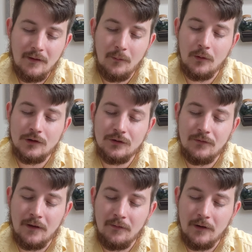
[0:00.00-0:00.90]
That what
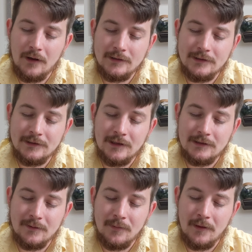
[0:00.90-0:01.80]
you've given us is not
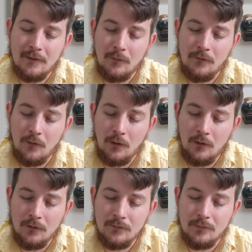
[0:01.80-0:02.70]
something that we've
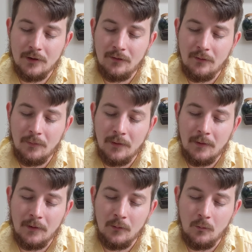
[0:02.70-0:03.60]
earned, but it's something
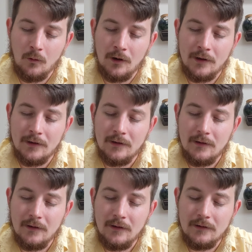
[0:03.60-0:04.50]
that you wanted
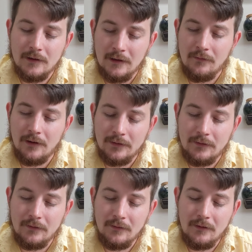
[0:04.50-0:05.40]
to give us.
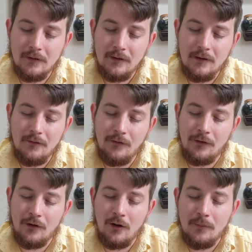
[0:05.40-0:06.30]

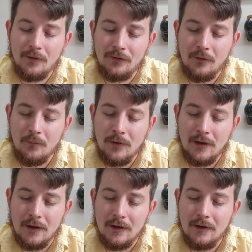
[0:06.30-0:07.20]
Father, help us to
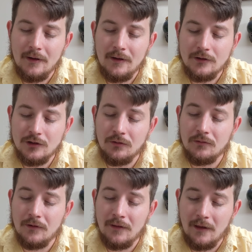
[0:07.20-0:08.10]
be
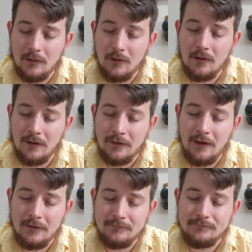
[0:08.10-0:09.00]
children that look like that.